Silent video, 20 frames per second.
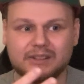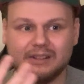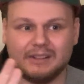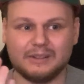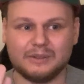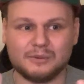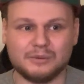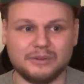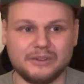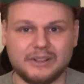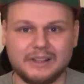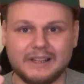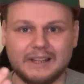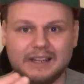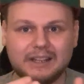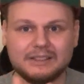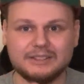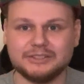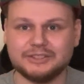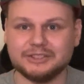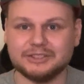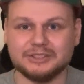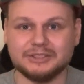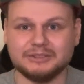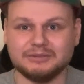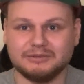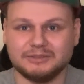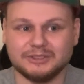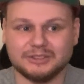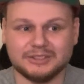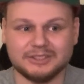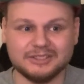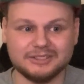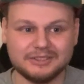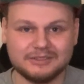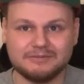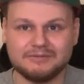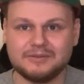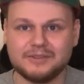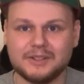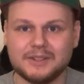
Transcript: and all the like. So you know,